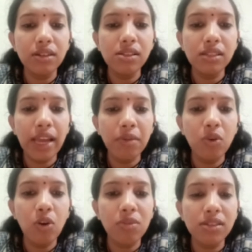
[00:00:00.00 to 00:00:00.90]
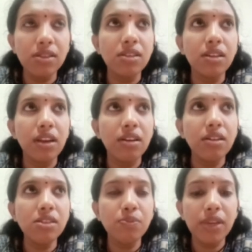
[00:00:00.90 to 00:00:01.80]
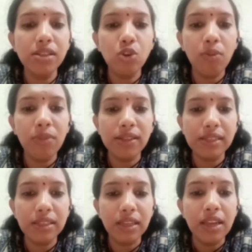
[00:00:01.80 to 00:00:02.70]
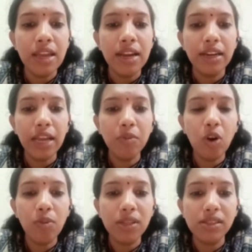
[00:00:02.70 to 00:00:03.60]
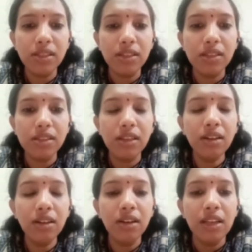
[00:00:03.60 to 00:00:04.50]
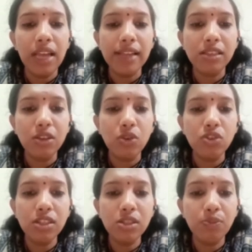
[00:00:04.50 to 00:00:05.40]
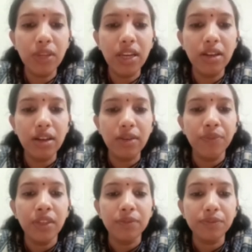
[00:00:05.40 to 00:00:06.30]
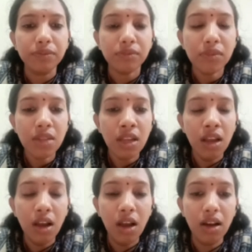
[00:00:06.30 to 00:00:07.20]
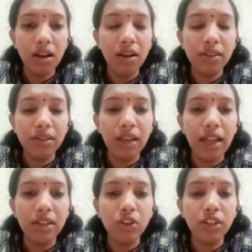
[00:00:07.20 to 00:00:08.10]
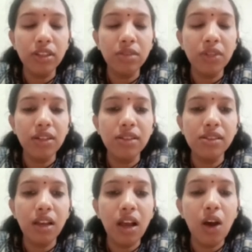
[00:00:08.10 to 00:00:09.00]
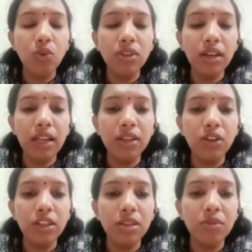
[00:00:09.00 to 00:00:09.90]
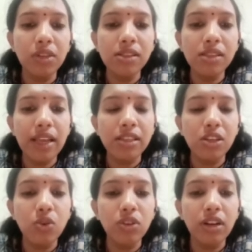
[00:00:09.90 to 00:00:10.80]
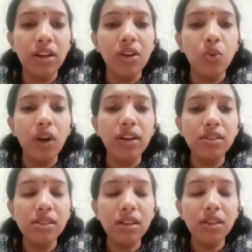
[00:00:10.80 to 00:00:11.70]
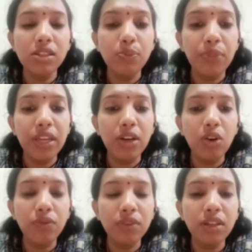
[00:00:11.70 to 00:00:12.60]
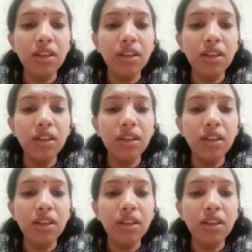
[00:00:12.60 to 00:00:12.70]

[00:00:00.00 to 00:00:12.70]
time complexity and space complexity. Time complexity is the execution speed. The algorithm is how the algorithm is executed, what is the speed of the